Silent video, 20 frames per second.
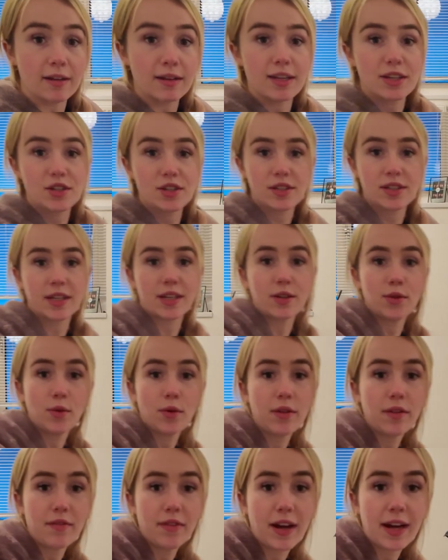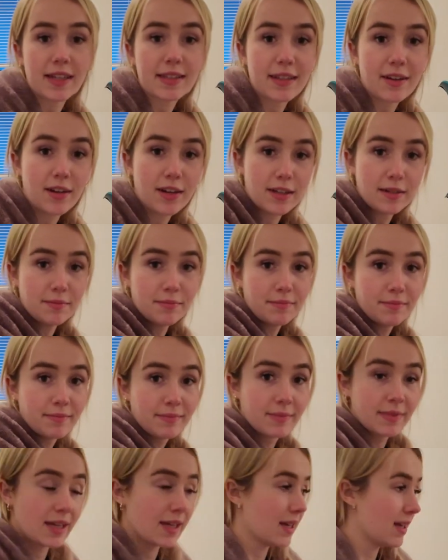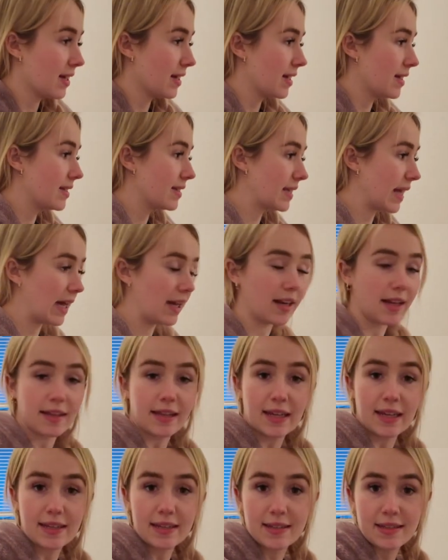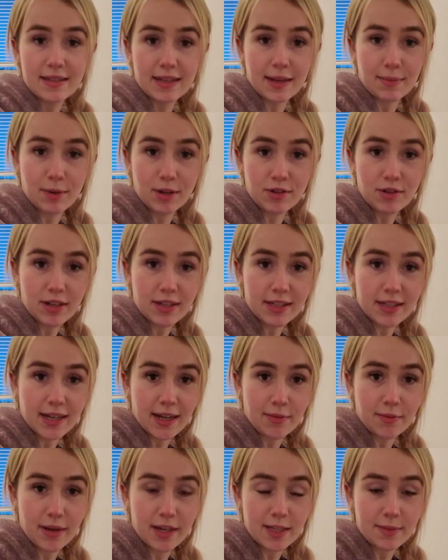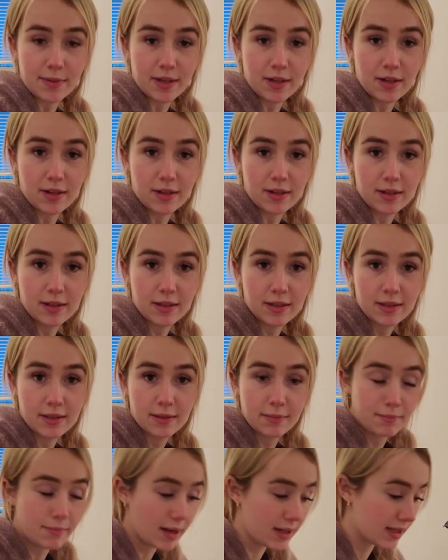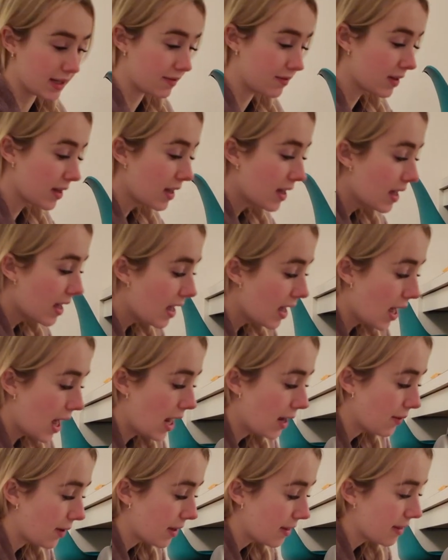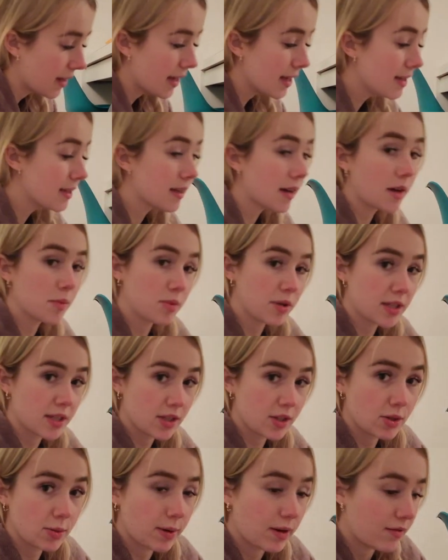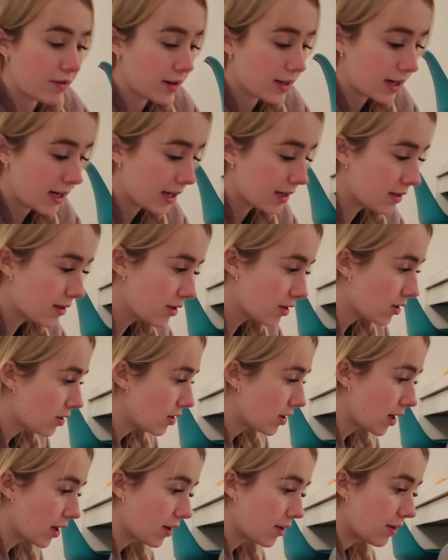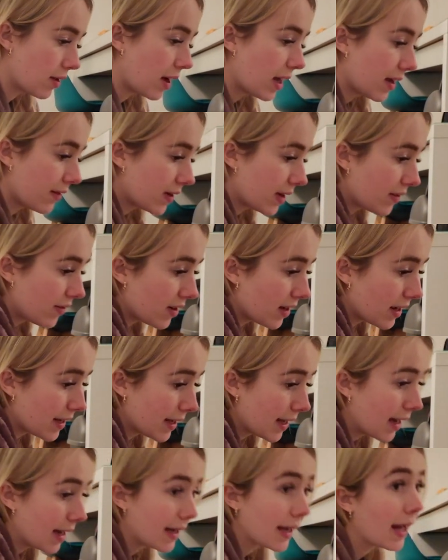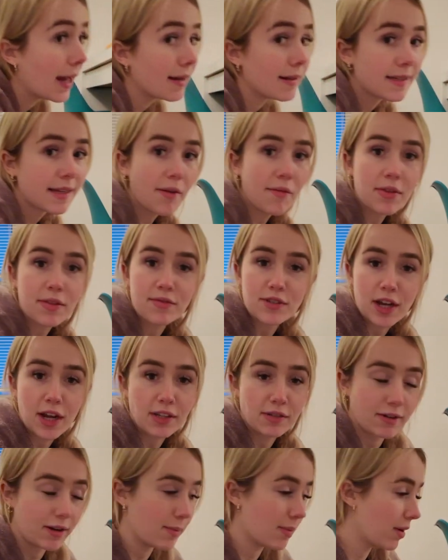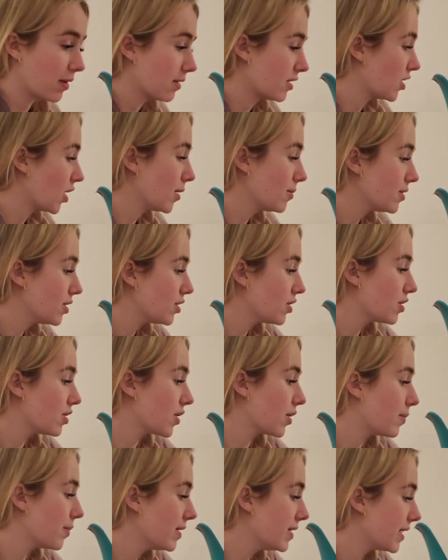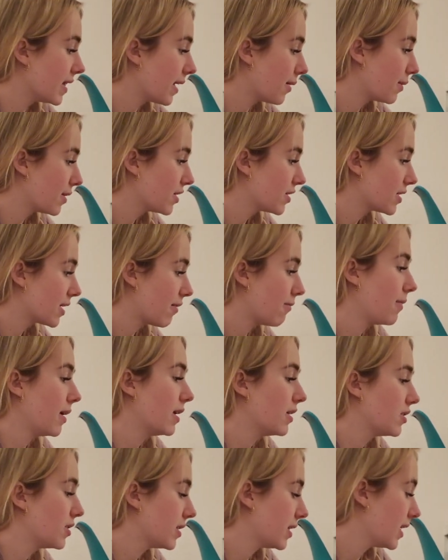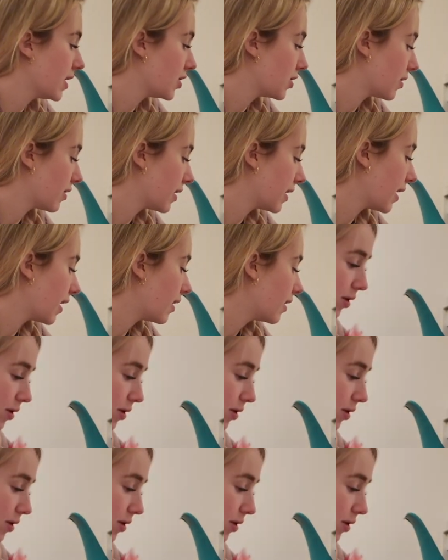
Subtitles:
Let's just ignore the fact that I'm sat like this and my dressing gown makes me look massive. Anyway, these are presents from my friend Dad's, so that I haven't given her yet. Again, 7th of January, but the times are just so busy that we just haven't managed to see each other yet.